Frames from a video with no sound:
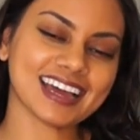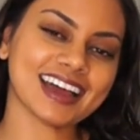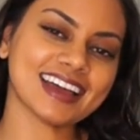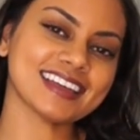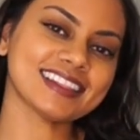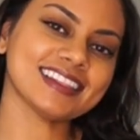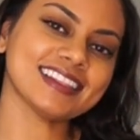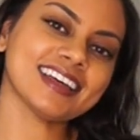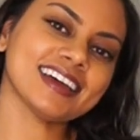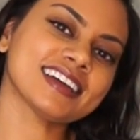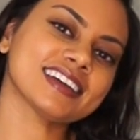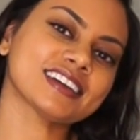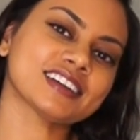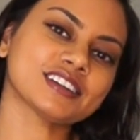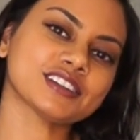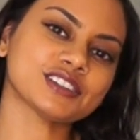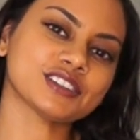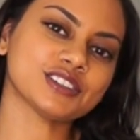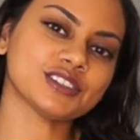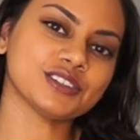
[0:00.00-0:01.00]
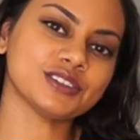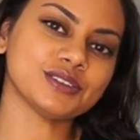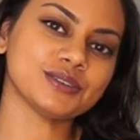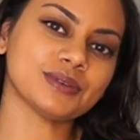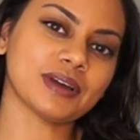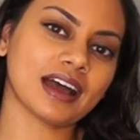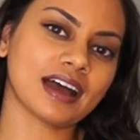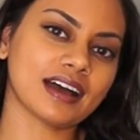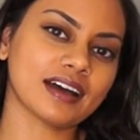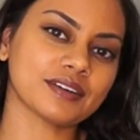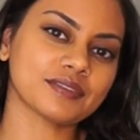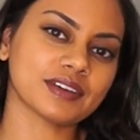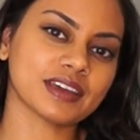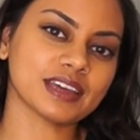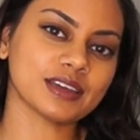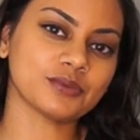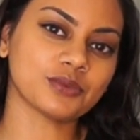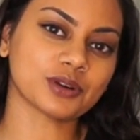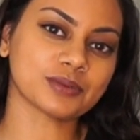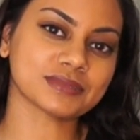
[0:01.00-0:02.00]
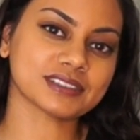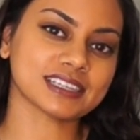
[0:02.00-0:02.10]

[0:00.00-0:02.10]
I like to have a warm